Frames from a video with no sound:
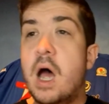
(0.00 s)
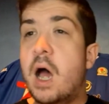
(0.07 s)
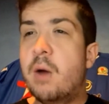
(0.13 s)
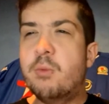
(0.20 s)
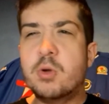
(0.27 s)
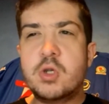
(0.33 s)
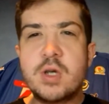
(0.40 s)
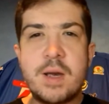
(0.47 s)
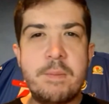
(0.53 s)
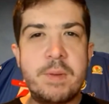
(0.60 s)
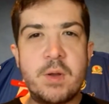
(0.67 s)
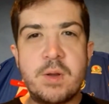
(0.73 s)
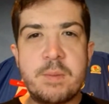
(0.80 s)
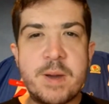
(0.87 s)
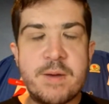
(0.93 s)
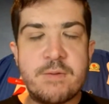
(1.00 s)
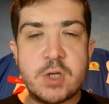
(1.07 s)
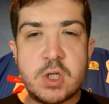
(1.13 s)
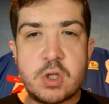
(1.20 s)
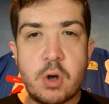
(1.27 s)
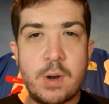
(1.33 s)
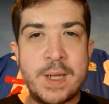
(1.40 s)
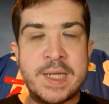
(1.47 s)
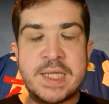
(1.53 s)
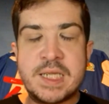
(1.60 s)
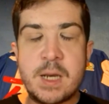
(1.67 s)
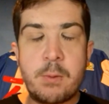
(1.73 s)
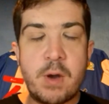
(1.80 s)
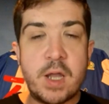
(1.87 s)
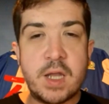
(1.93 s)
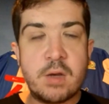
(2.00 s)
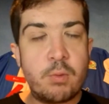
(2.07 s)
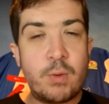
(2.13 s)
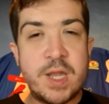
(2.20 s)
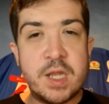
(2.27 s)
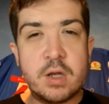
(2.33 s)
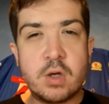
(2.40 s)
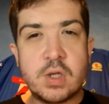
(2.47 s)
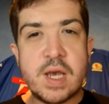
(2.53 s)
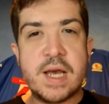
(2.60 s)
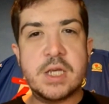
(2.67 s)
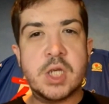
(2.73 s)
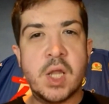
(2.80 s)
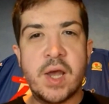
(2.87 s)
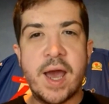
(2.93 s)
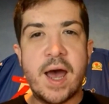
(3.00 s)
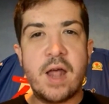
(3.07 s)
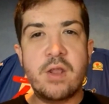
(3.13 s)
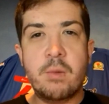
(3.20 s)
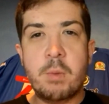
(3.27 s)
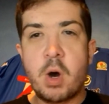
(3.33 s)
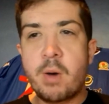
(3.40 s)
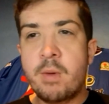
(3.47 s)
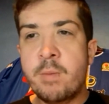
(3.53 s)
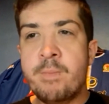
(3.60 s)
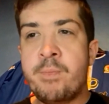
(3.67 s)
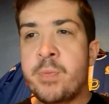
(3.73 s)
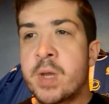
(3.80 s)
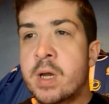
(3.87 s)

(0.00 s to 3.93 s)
and we'll try and build a bit of a story, see where the windows actually are at the moment